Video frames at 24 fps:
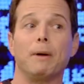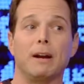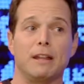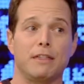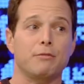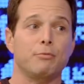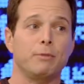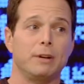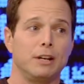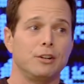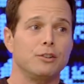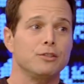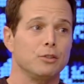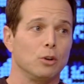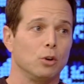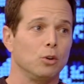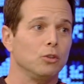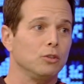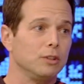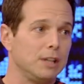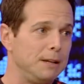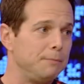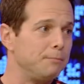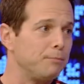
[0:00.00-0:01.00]
by three years
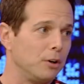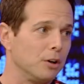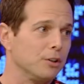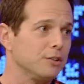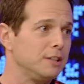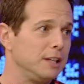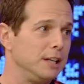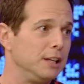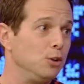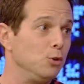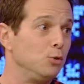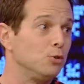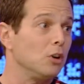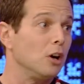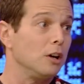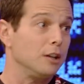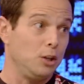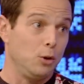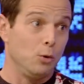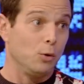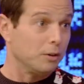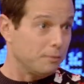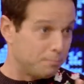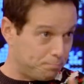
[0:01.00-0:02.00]
old in Park City, Utah,
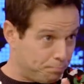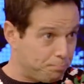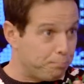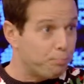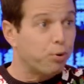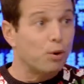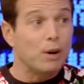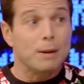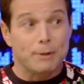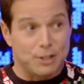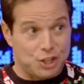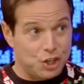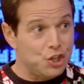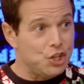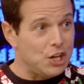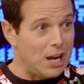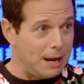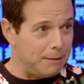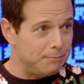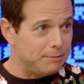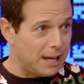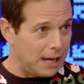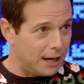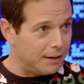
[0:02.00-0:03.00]
you are pretty much
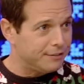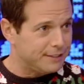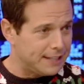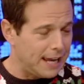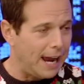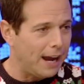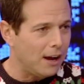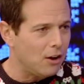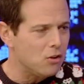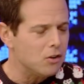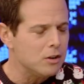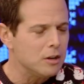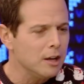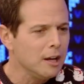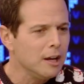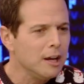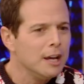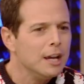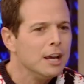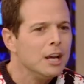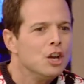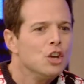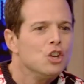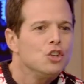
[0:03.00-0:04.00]
shamed out of town.
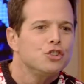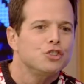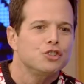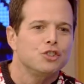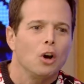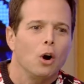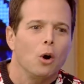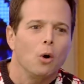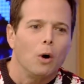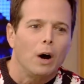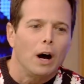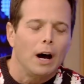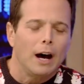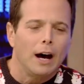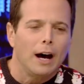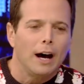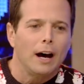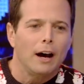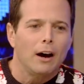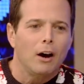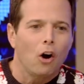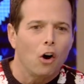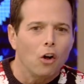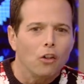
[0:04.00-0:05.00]
Right. So
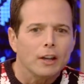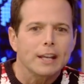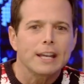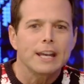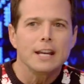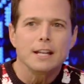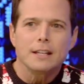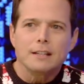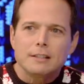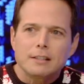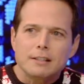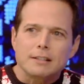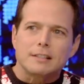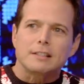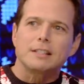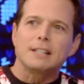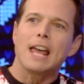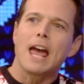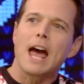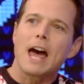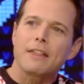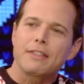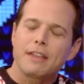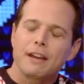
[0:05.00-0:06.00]
uh, all the kids,
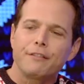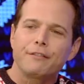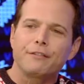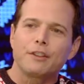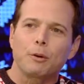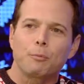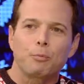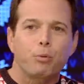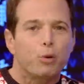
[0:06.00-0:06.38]
yeah, they are